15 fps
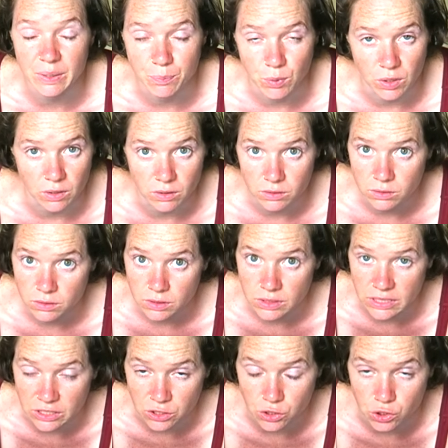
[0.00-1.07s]
people,
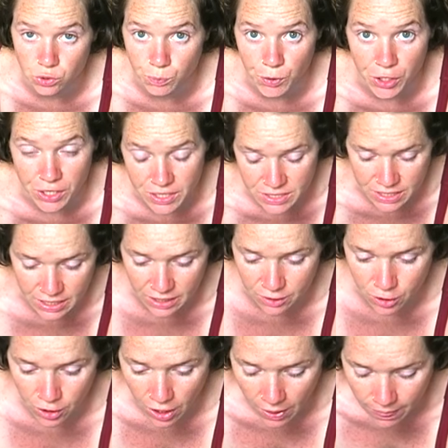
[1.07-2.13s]
this is super easy and,
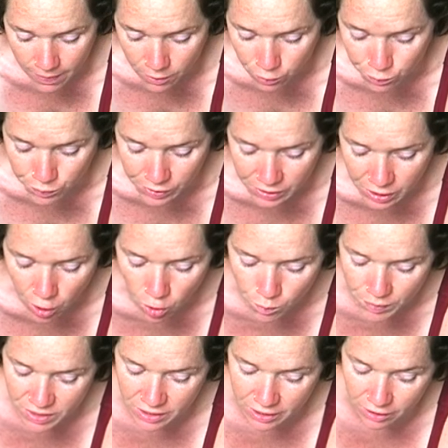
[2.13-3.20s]
and they're really
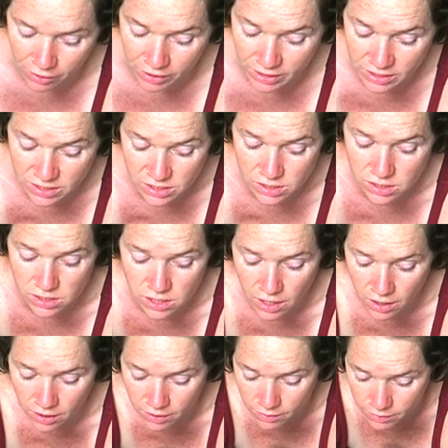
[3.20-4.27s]
open here. And this
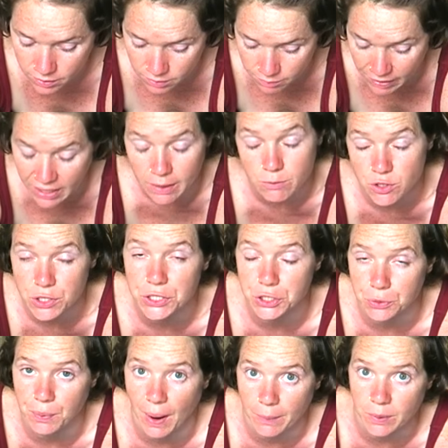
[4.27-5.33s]
is, my hamstrings
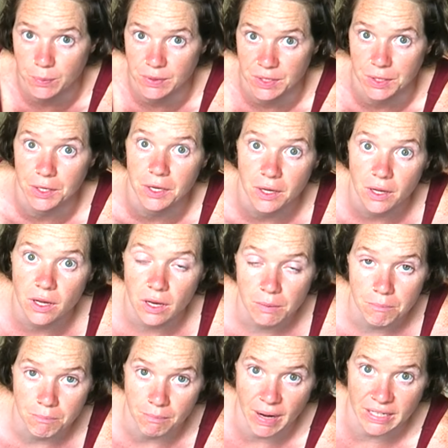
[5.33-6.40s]
are probably
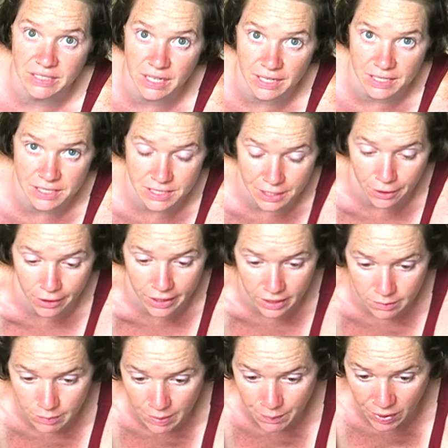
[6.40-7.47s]
my tightest area
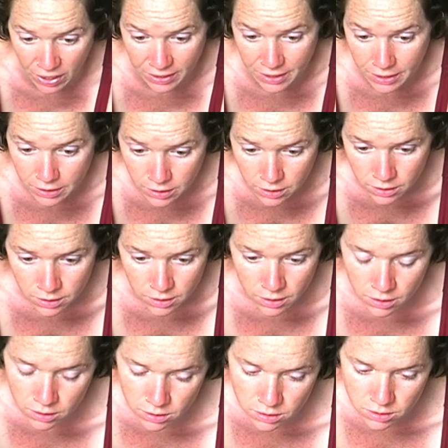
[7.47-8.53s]
on my body.
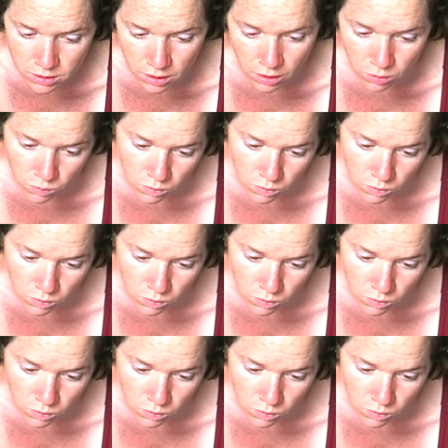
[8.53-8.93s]
So,